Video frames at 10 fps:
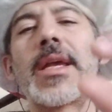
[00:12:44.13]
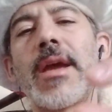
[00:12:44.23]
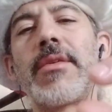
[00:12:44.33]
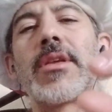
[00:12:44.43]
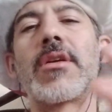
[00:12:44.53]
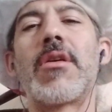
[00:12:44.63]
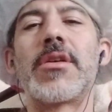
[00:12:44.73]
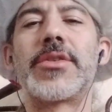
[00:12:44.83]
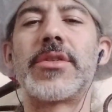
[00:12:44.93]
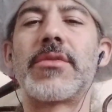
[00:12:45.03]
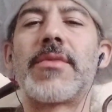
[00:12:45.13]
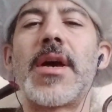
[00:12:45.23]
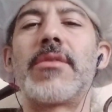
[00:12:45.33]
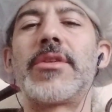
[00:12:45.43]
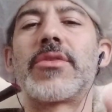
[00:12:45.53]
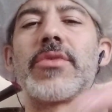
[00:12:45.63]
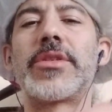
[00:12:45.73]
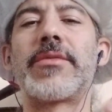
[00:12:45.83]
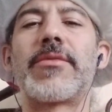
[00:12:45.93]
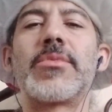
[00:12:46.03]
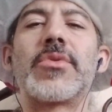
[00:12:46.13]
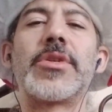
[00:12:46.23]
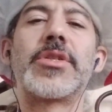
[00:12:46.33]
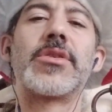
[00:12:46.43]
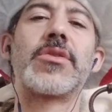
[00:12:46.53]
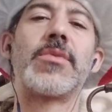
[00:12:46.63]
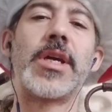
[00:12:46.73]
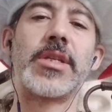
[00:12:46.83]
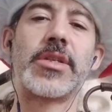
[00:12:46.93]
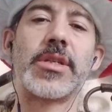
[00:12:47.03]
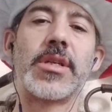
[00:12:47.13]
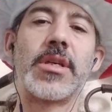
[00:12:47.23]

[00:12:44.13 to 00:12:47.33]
carry the cartridge around and switch it from Switch to Switch.